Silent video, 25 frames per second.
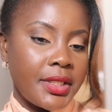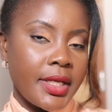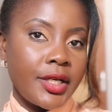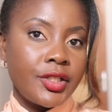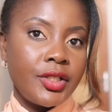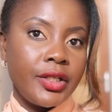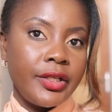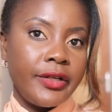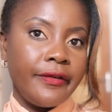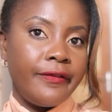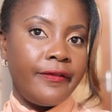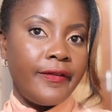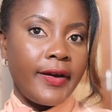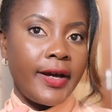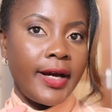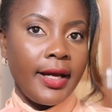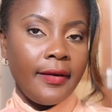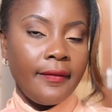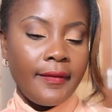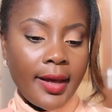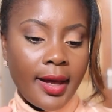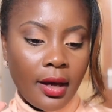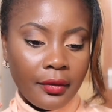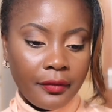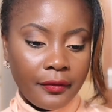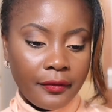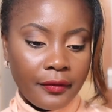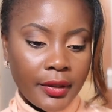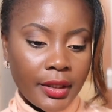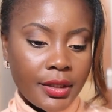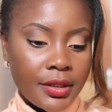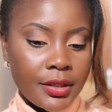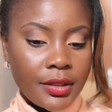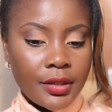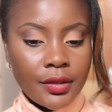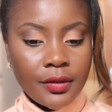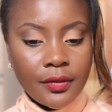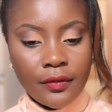actually five
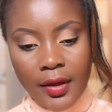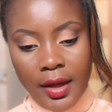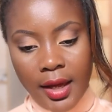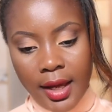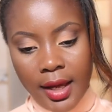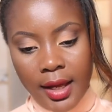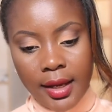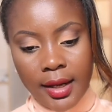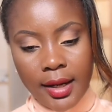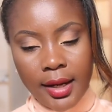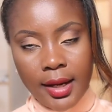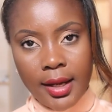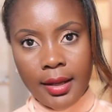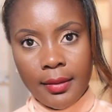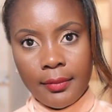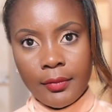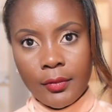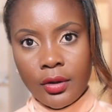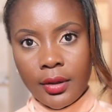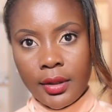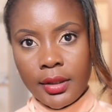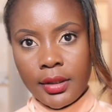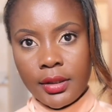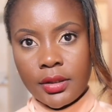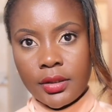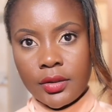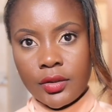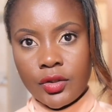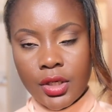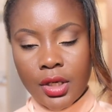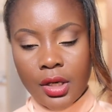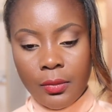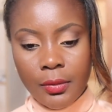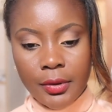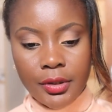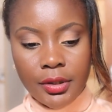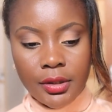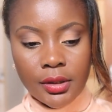outfits that I'm going to
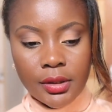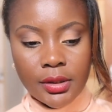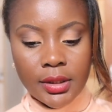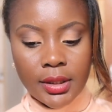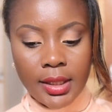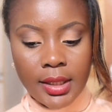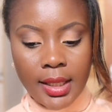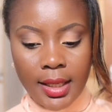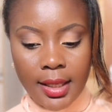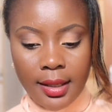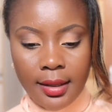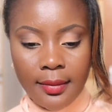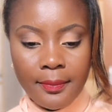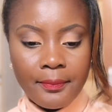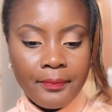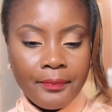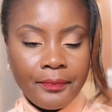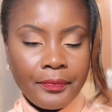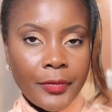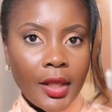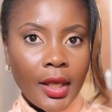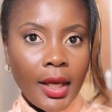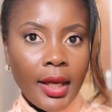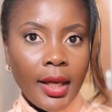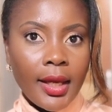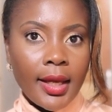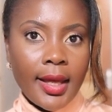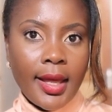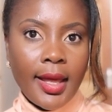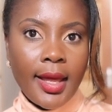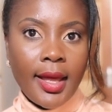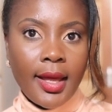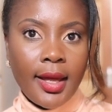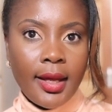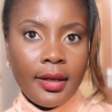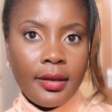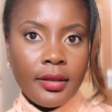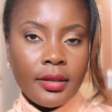share with you today.
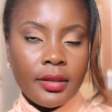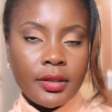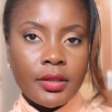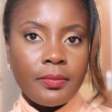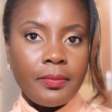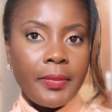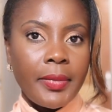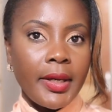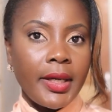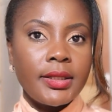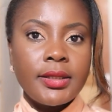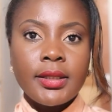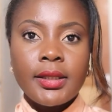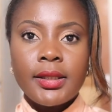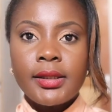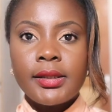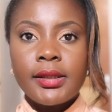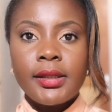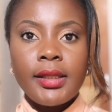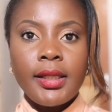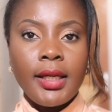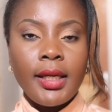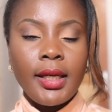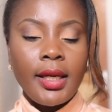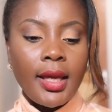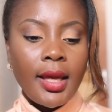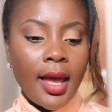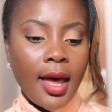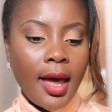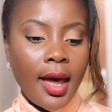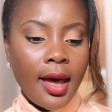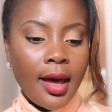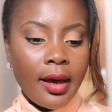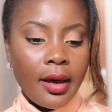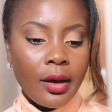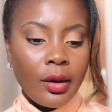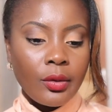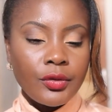And it's basically
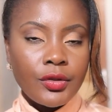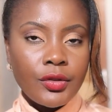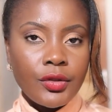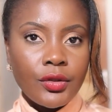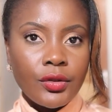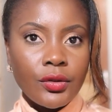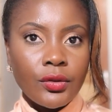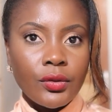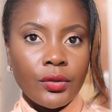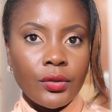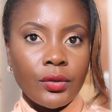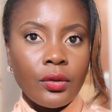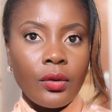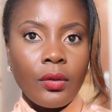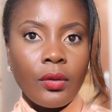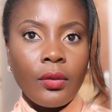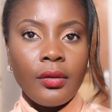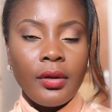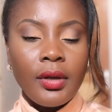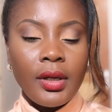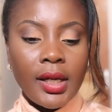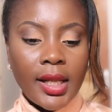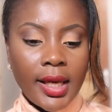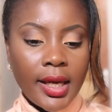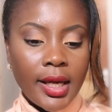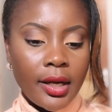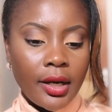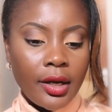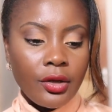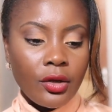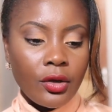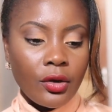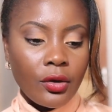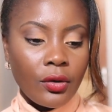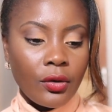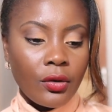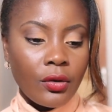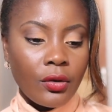how to layer
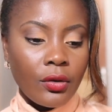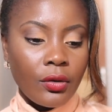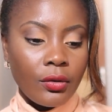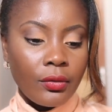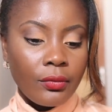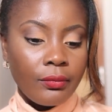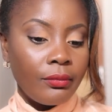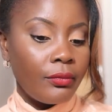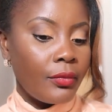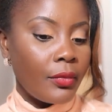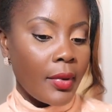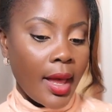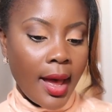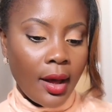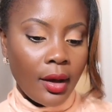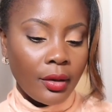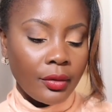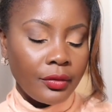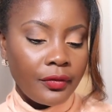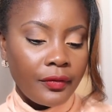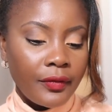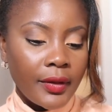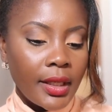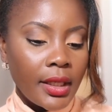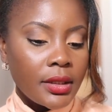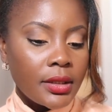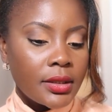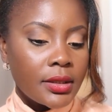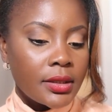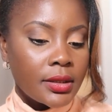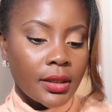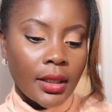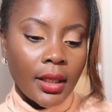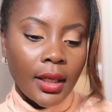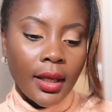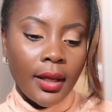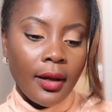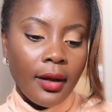your
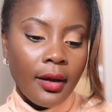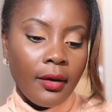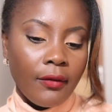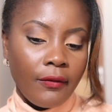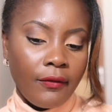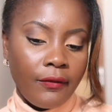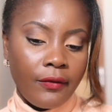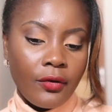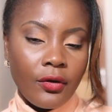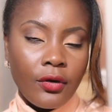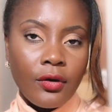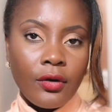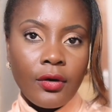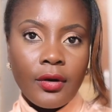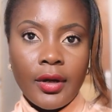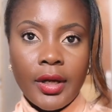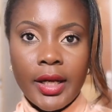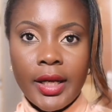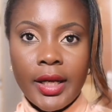outfits for